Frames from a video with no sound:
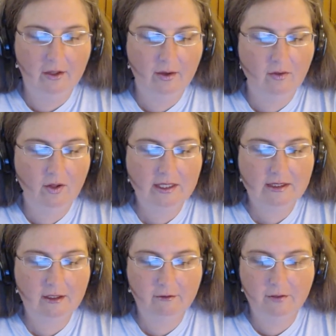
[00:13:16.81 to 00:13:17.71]
You have all
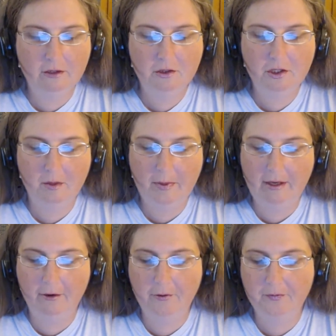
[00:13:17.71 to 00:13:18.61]
this confusion
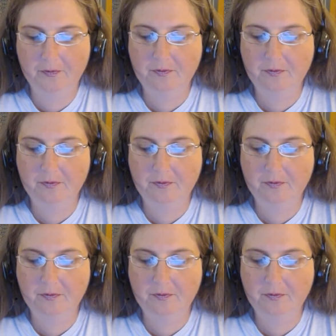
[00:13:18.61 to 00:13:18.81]
about,